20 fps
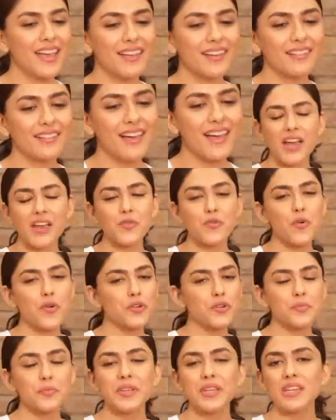and I
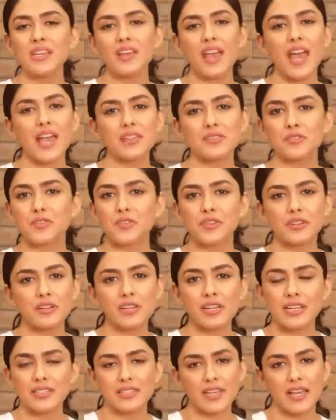want to be as
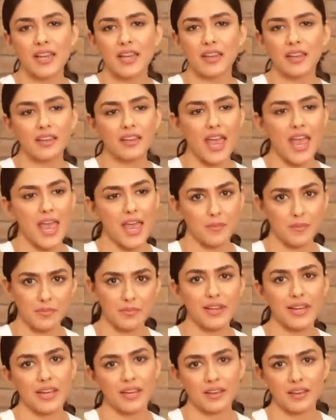real as I
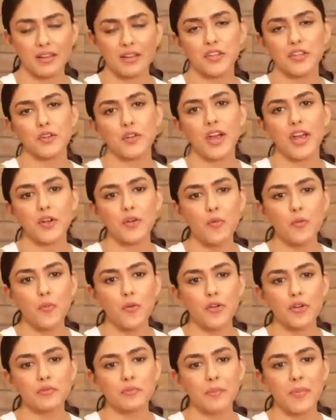am, like, you know, I don't
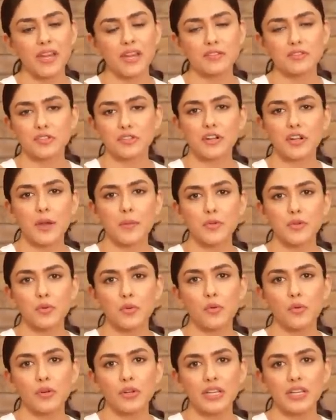want my Instagram to
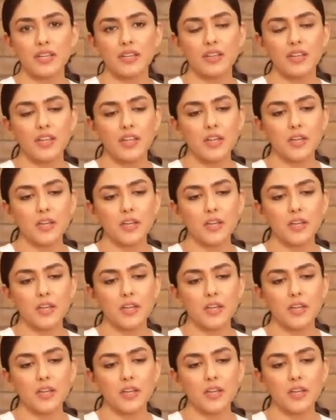only